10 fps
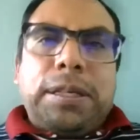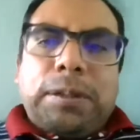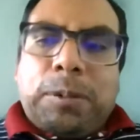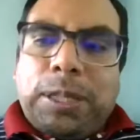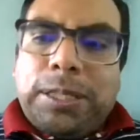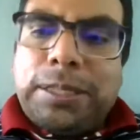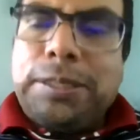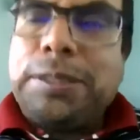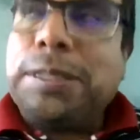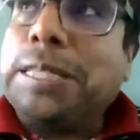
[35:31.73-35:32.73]

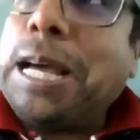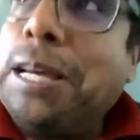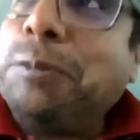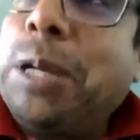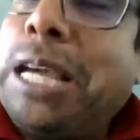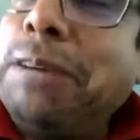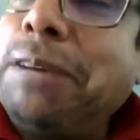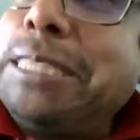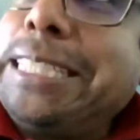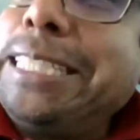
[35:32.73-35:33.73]
Well, we
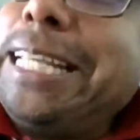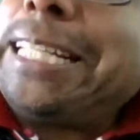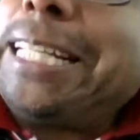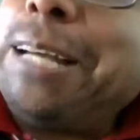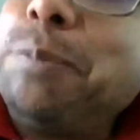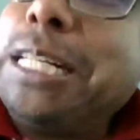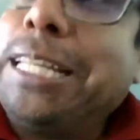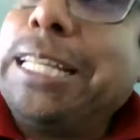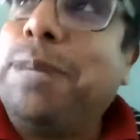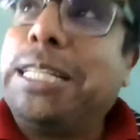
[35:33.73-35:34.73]
haven't seen that happening
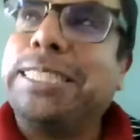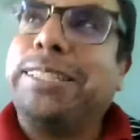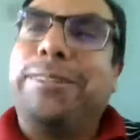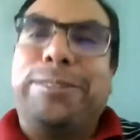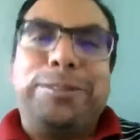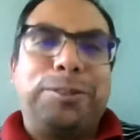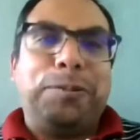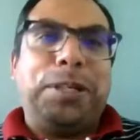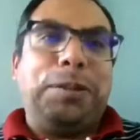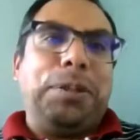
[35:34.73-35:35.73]
in Mexico, so
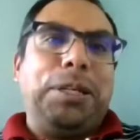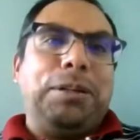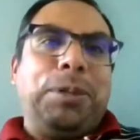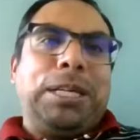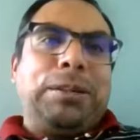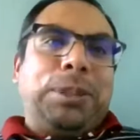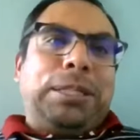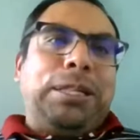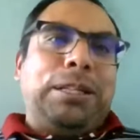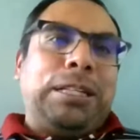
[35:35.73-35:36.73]
maybe
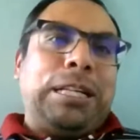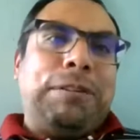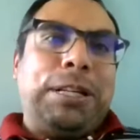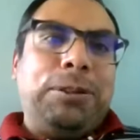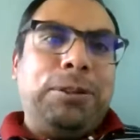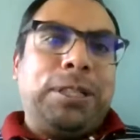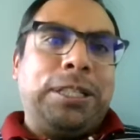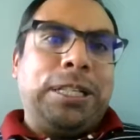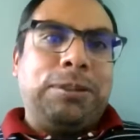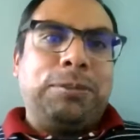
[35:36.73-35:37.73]
we'll have a look
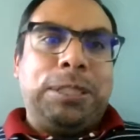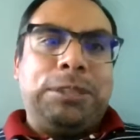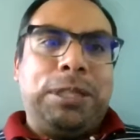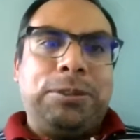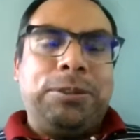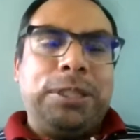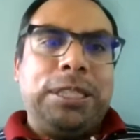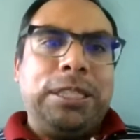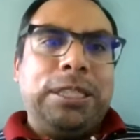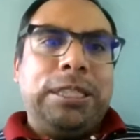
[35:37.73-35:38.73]
at what you are doing